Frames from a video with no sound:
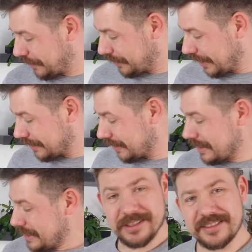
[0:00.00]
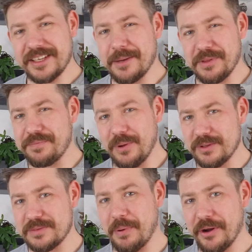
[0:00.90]
Then we'll set up the
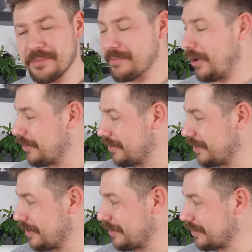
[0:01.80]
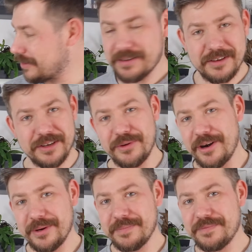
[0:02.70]
false bottom on the
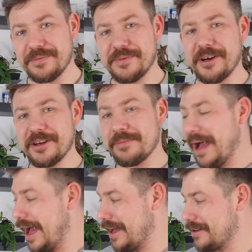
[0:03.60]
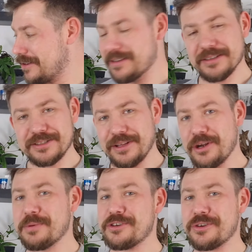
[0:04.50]
terrarium vivarium and
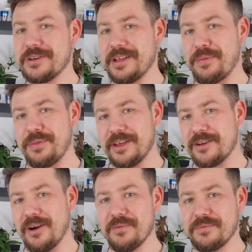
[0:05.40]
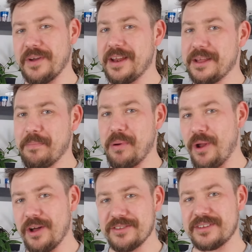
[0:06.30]
slowly but surely think of any
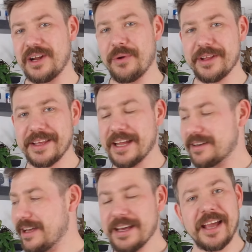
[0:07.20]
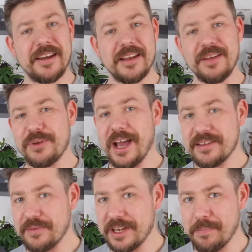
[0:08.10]
plants that I want to get. Again, if you
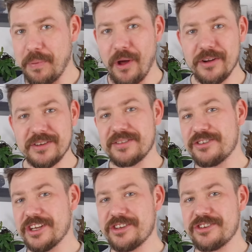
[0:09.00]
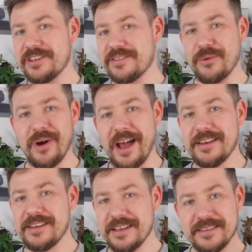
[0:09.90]
guys have any plant suggestions or
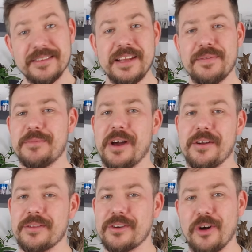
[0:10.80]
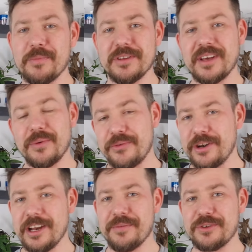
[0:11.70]
ideas, leave them down in the comments. I would
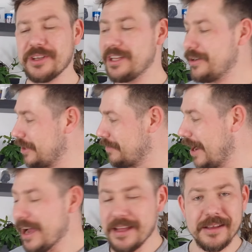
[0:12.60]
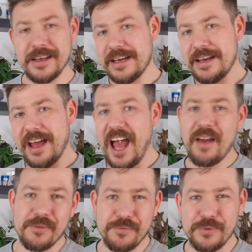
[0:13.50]
really love to hear them. I
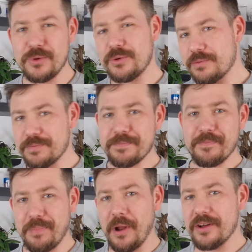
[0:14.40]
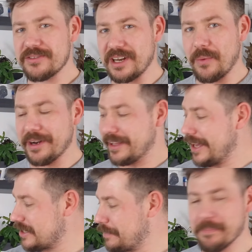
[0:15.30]
have a few plants that I want to
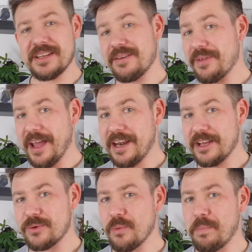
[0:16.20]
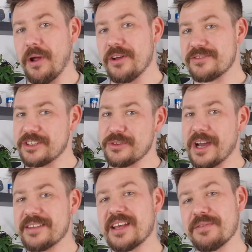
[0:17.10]
get, but if there are any cool plants that you
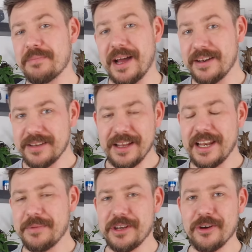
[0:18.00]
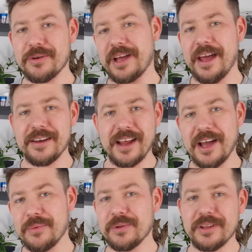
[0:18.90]
guys have in mind, let me know and
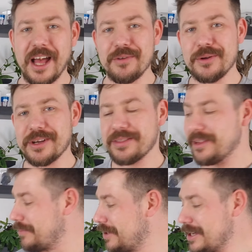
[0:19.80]
I will have a look at them.